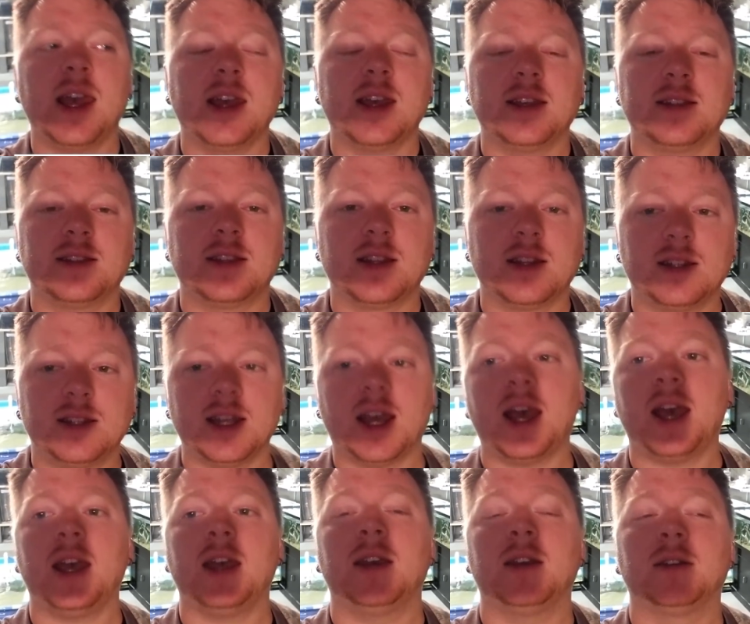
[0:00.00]
is the
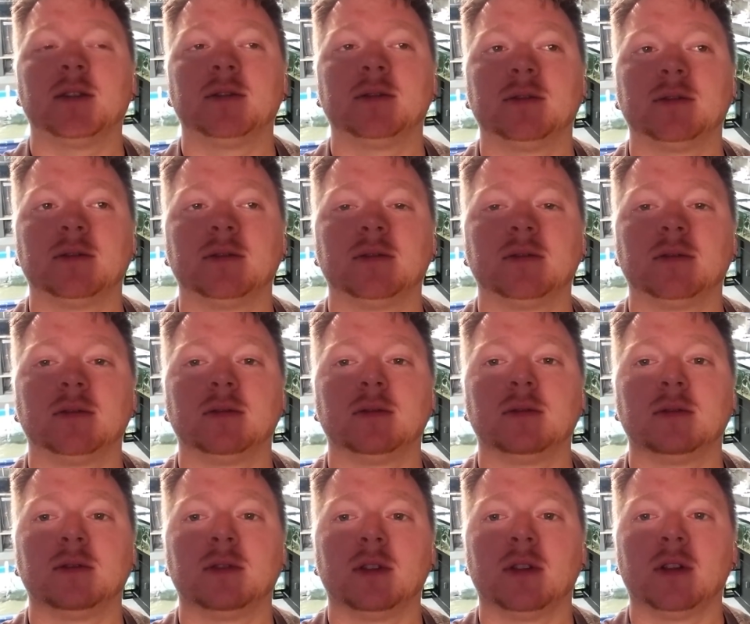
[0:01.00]
day
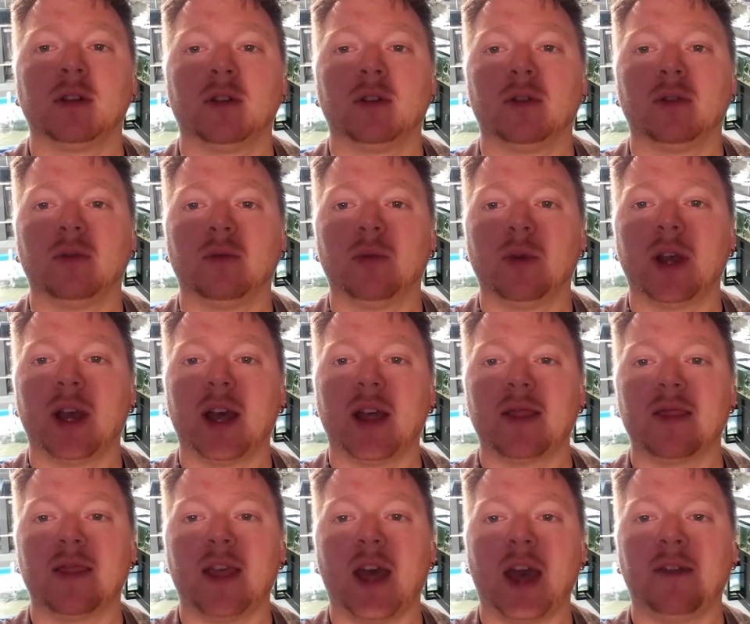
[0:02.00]
we
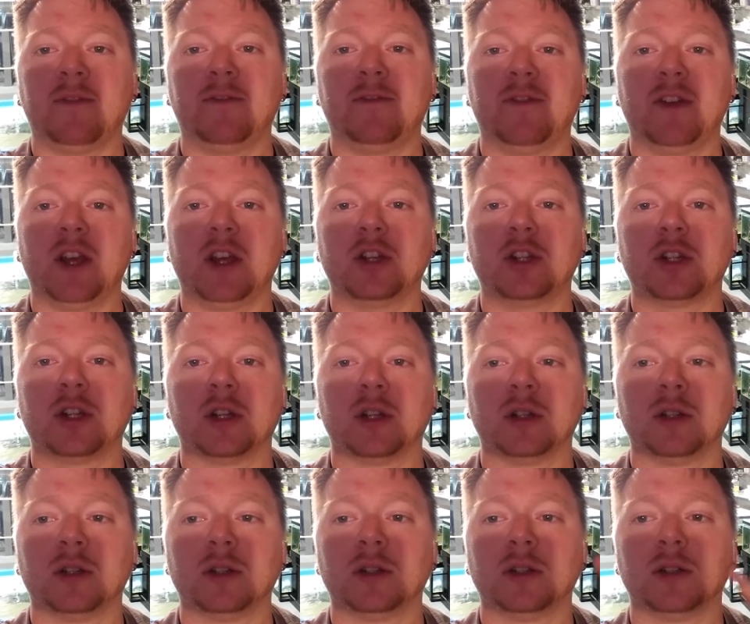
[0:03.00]
add that fish
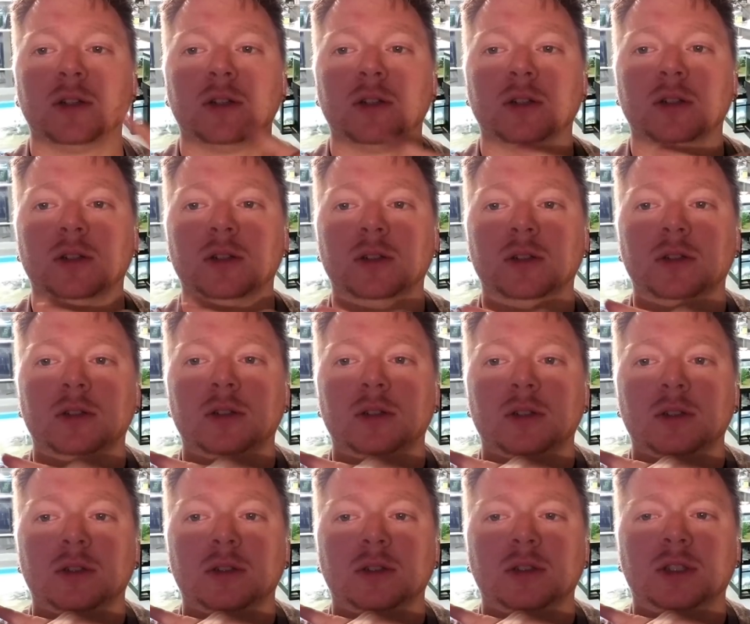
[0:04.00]

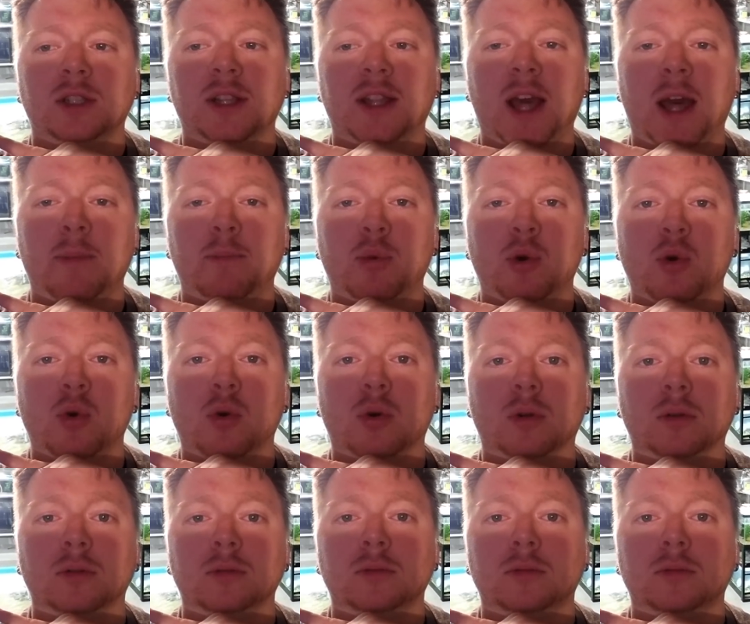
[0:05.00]
to that pool.